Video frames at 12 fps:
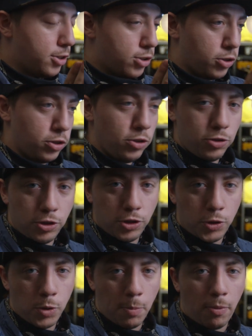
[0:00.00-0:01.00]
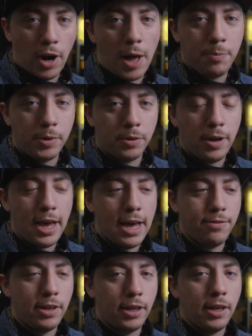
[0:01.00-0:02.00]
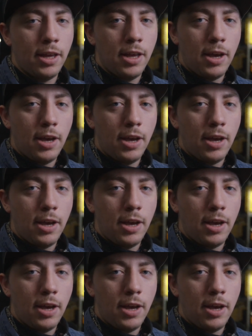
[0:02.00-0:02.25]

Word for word: solution to a problem we were having